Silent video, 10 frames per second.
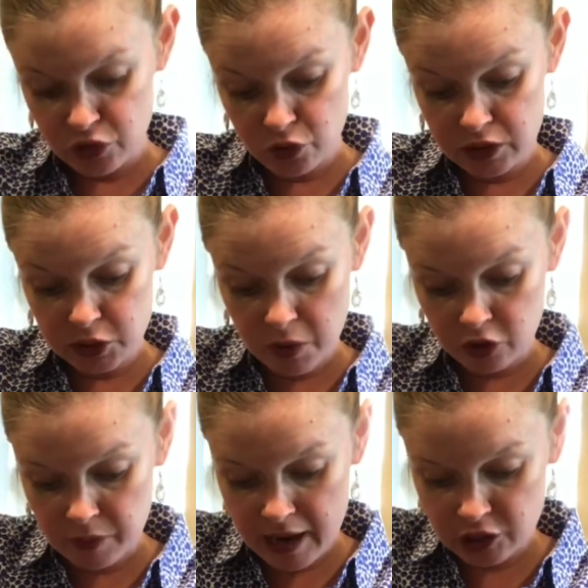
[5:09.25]
do it in a
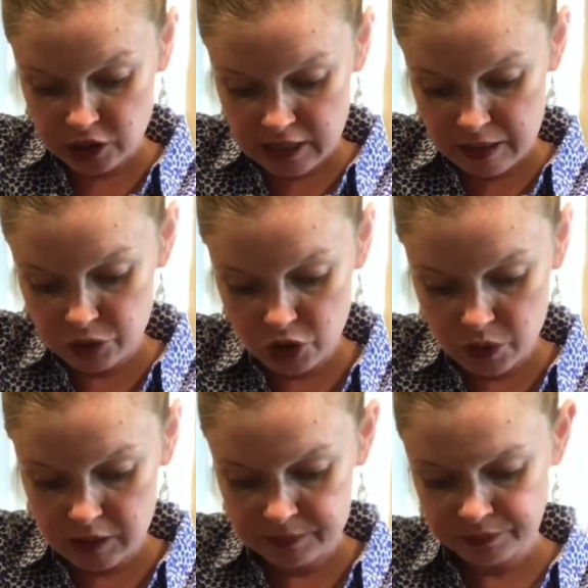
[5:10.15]
smaller batch like I'm
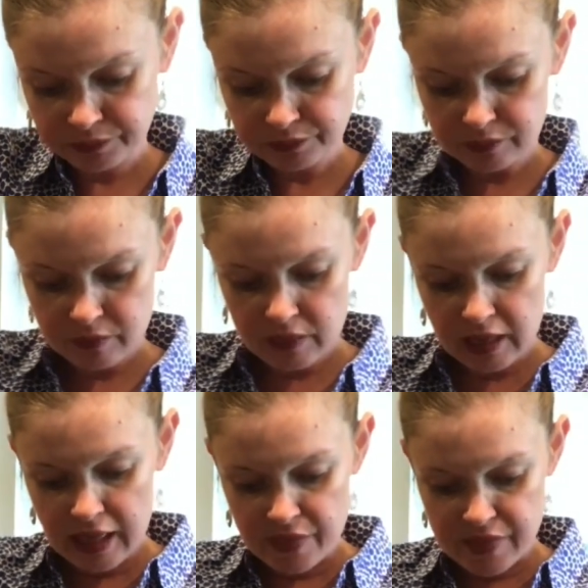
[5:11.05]
doing,
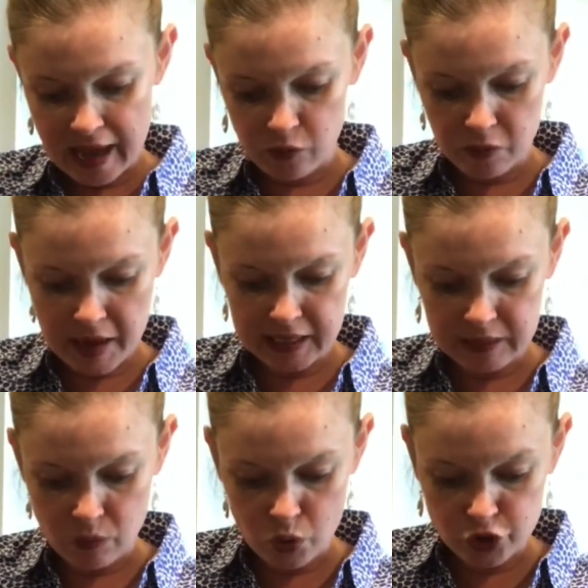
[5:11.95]
that will make
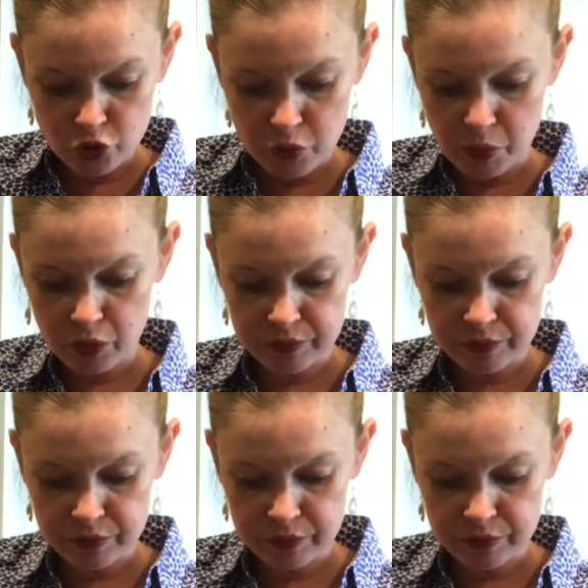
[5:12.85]
it more doable.